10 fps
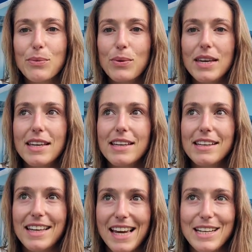we
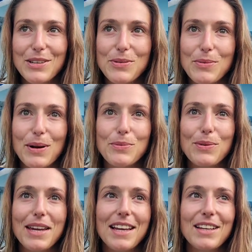gain what
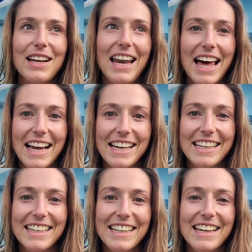we lack."
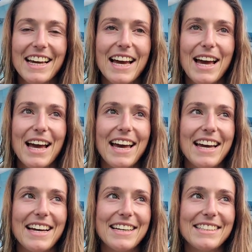
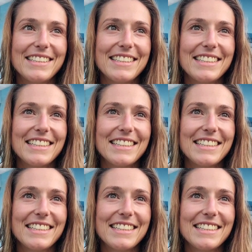And